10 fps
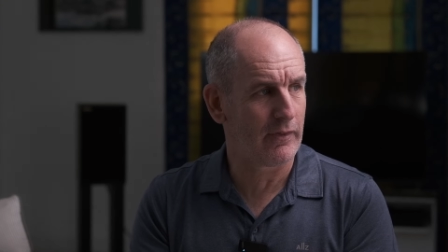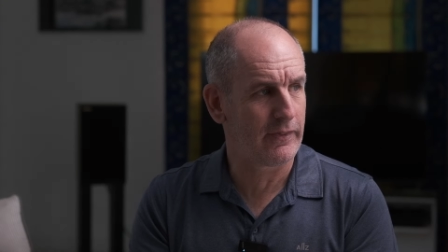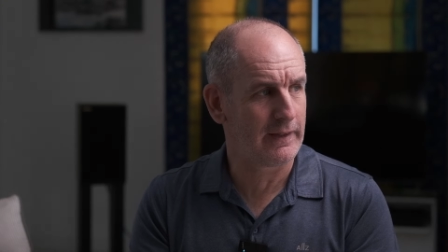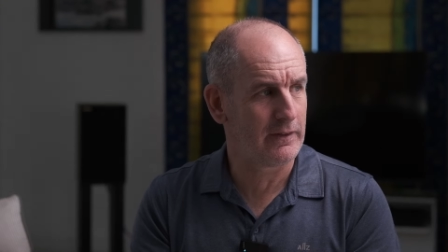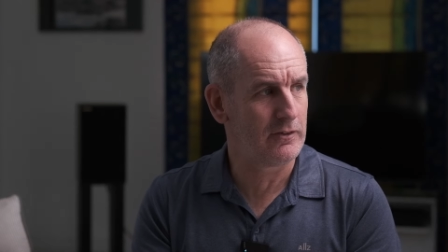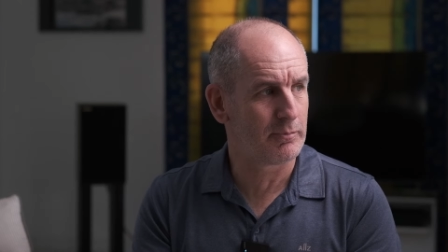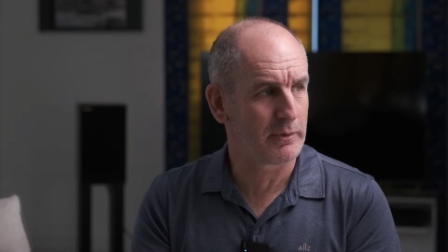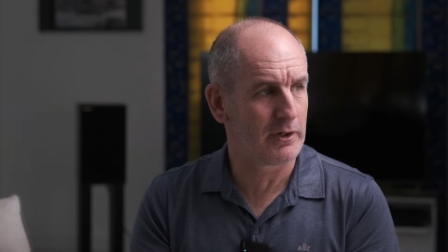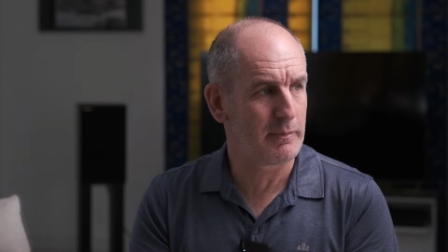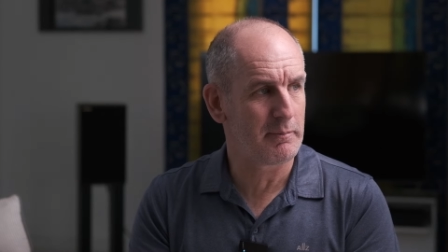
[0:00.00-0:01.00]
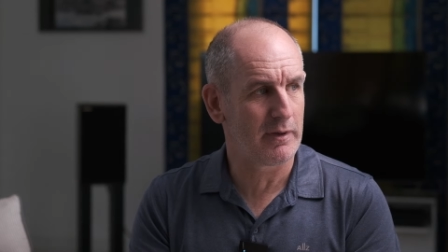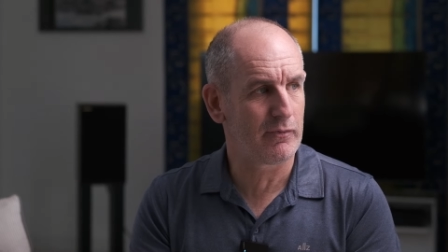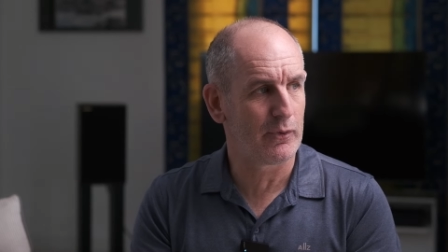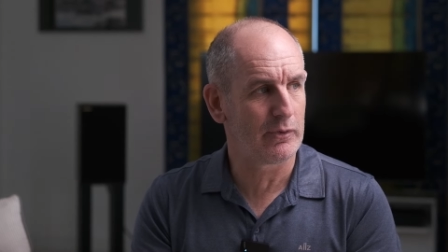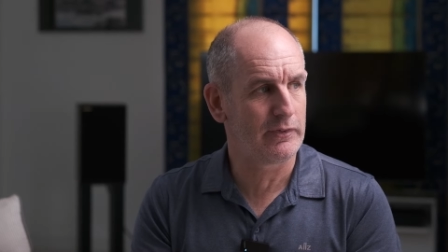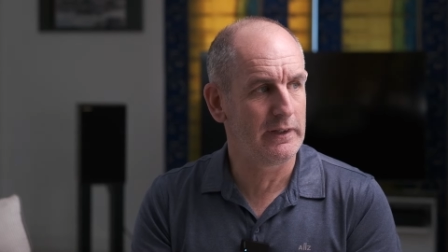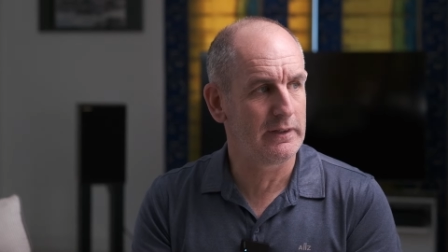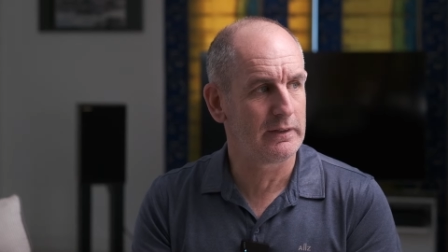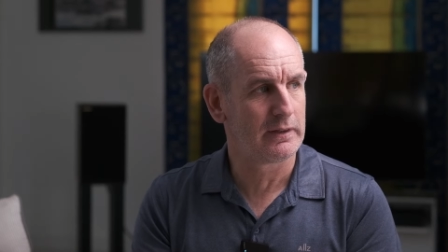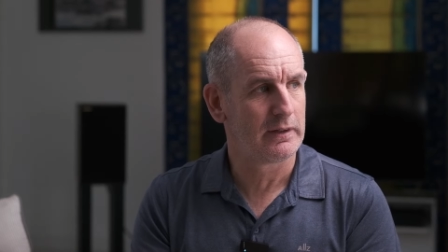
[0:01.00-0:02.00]
I think this is going to be my fourth
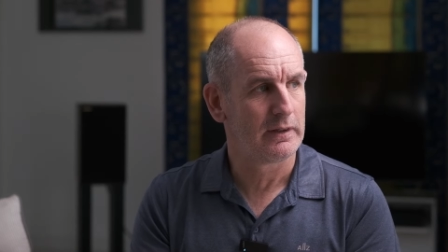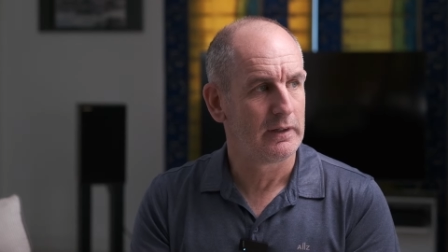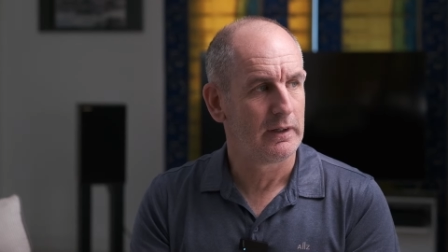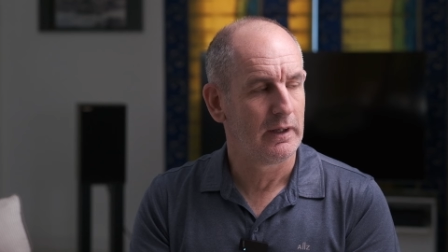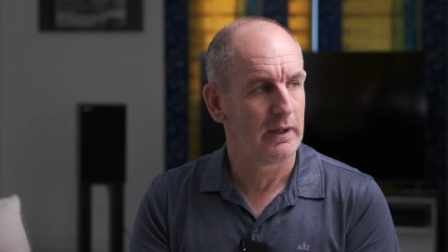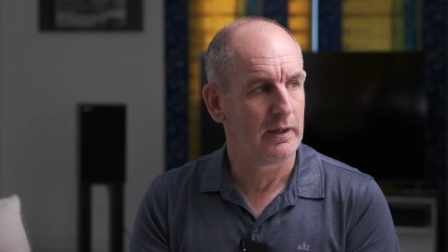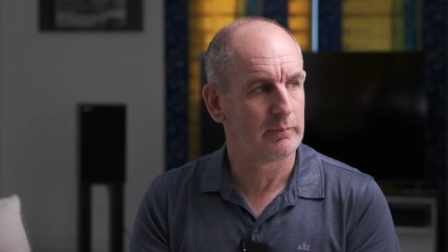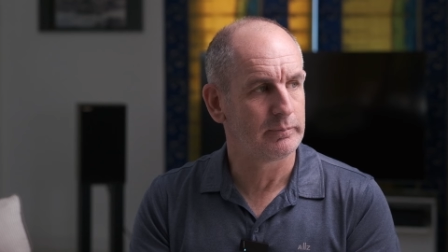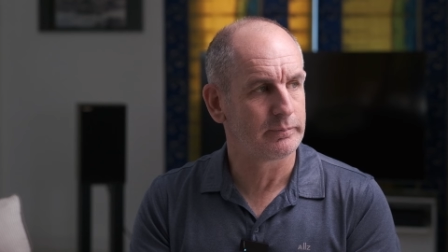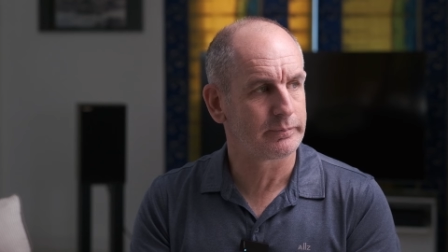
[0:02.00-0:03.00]
year. Um, okay.